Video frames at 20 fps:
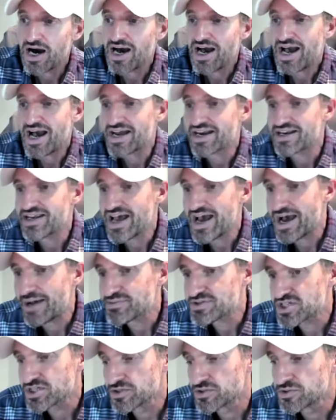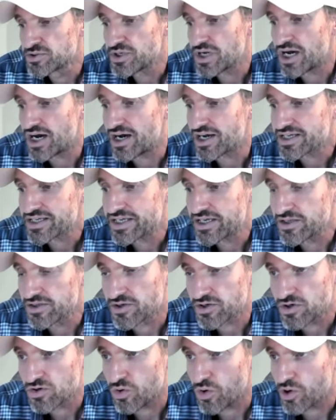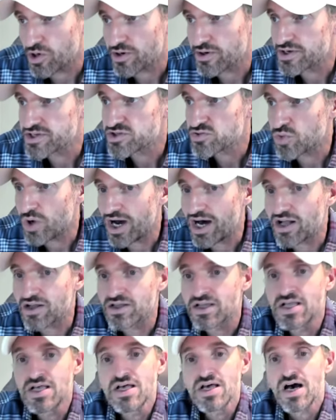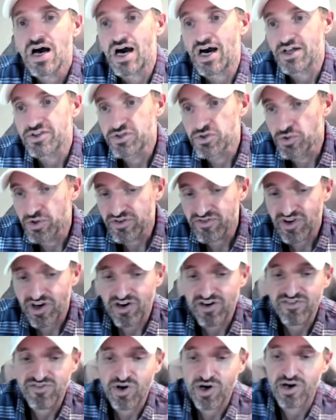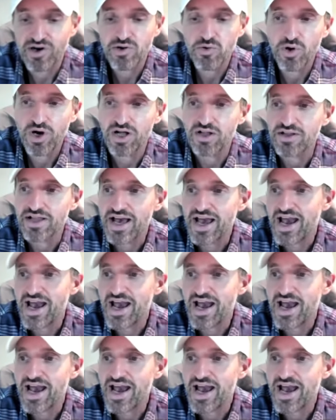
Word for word: uh, had an absolute killer quarter as well uh, doing very, very well.